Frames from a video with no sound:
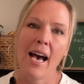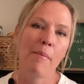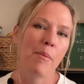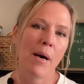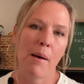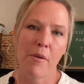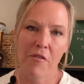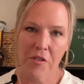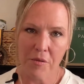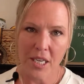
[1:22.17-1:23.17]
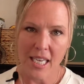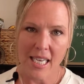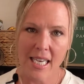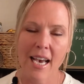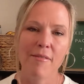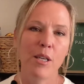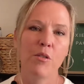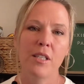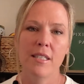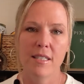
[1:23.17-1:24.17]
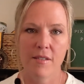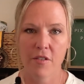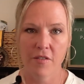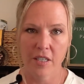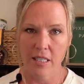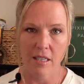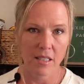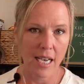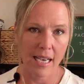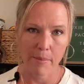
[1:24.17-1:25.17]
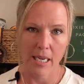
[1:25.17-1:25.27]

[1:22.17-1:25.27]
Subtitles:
I'm a mom of 3. I've been going to Disney for a very long time,